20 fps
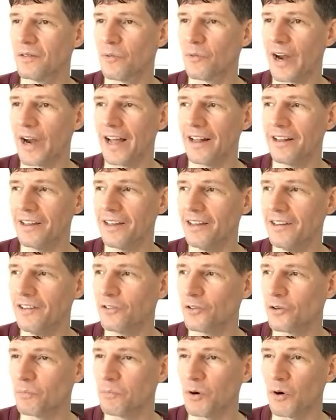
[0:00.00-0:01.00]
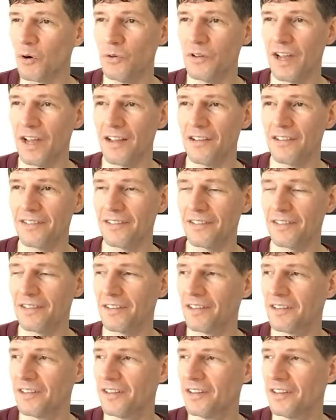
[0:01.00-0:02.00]
rallies or protests.
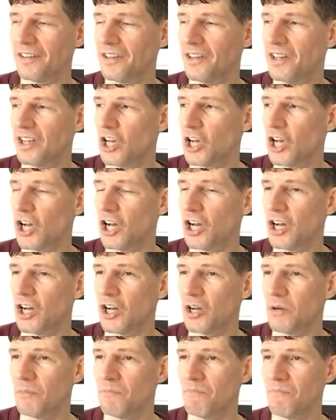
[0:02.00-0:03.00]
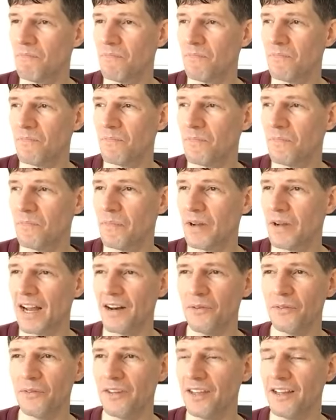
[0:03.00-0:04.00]
Um, but I
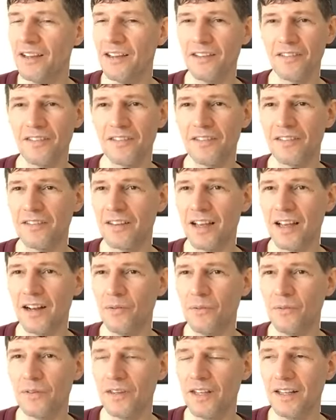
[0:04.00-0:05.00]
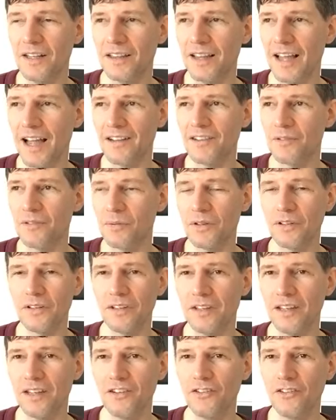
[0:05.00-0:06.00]
don't think it's I don't think that's
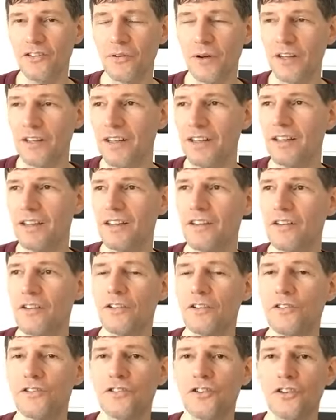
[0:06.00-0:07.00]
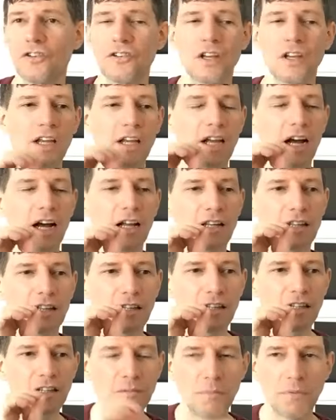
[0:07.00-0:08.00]
really the issue. I think that there is just a
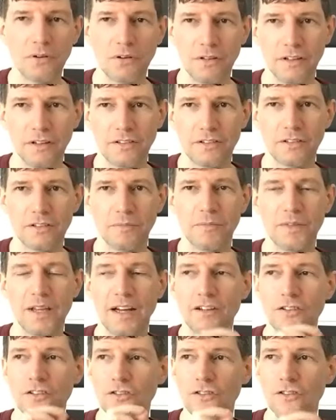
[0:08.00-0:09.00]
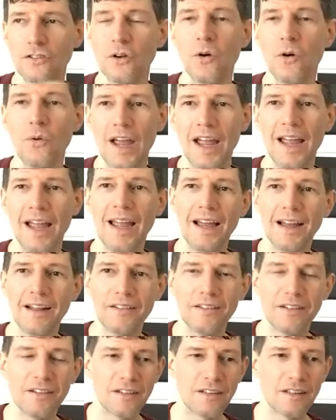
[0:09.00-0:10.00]
liberalism that is so
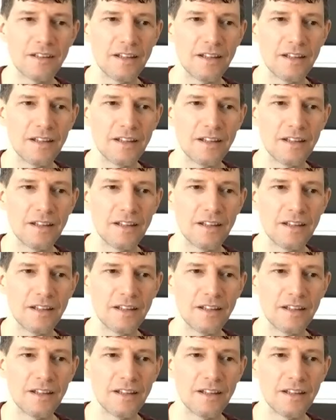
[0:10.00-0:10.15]
anti